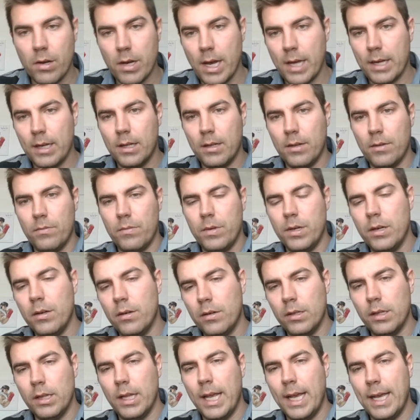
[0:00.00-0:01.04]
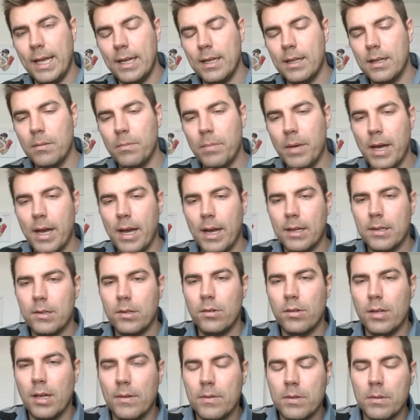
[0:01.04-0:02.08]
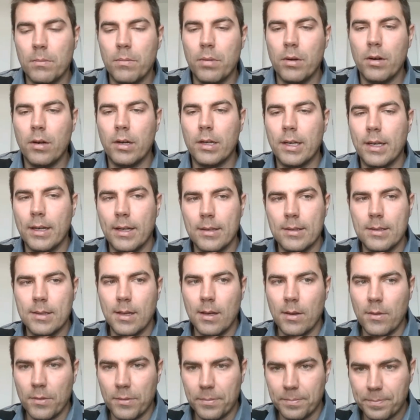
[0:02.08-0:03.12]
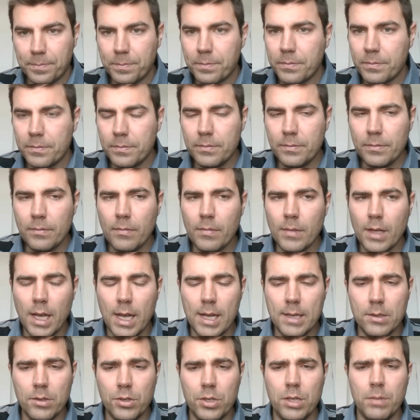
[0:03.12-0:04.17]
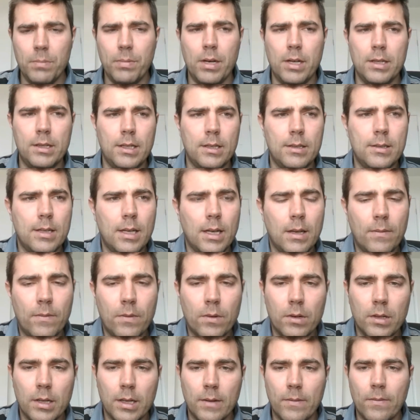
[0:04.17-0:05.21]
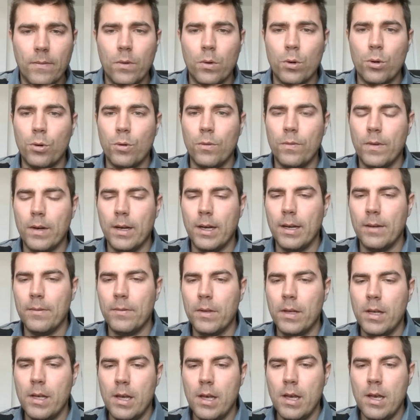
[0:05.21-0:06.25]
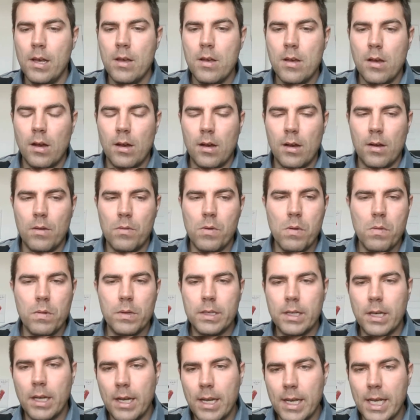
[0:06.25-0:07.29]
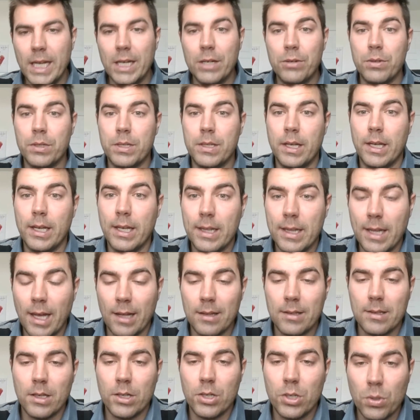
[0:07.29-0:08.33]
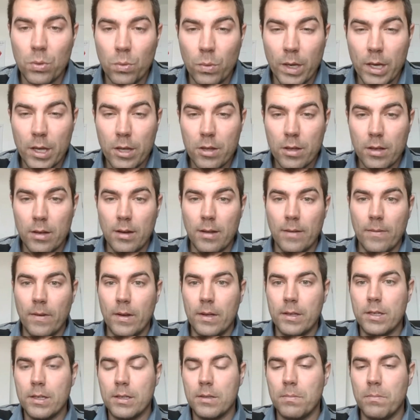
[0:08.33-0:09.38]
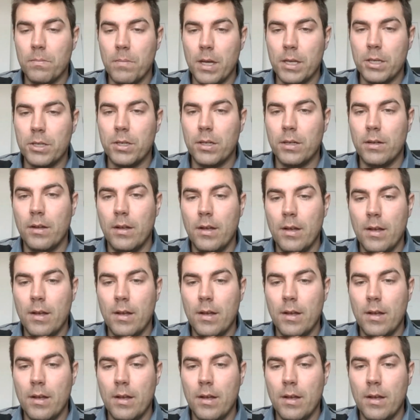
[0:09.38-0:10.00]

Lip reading: a rear lane in the back, so you have some parking and stuff. And so she bought this thing for like $405. What was kind of interesting in that situation, if I just mention